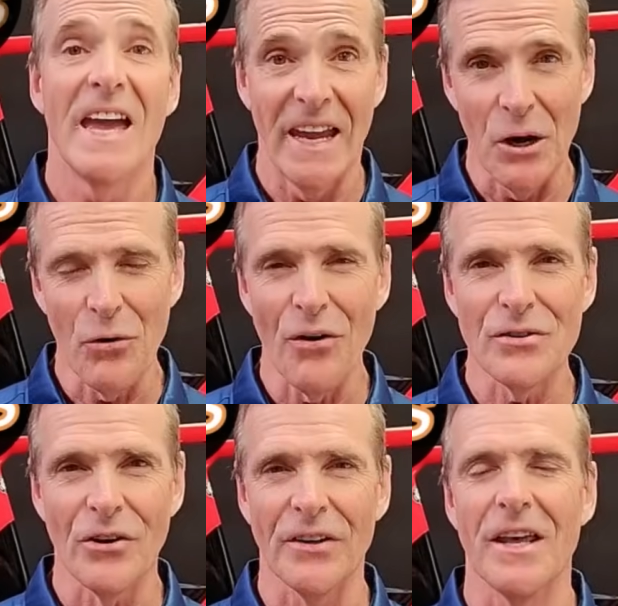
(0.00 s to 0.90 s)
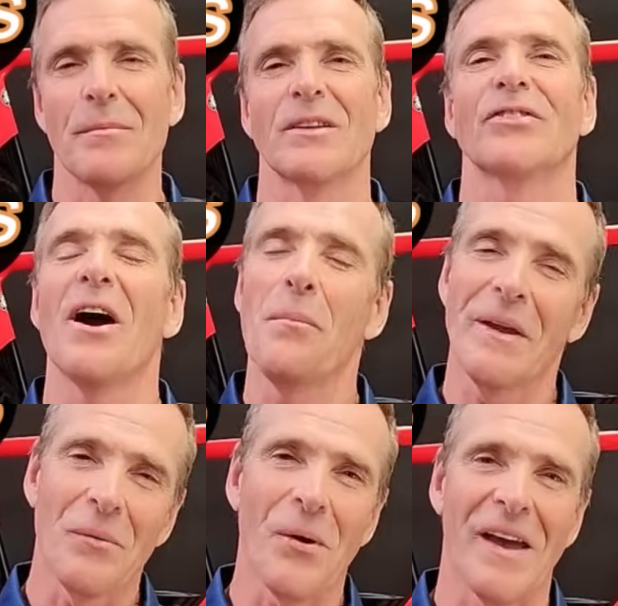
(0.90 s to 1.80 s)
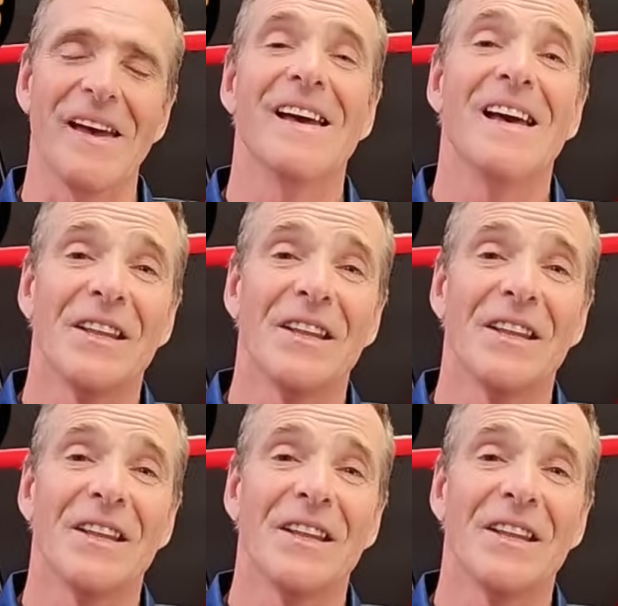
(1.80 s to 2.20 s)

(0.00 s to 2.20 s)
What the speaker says: Aerodynamics. Now beware,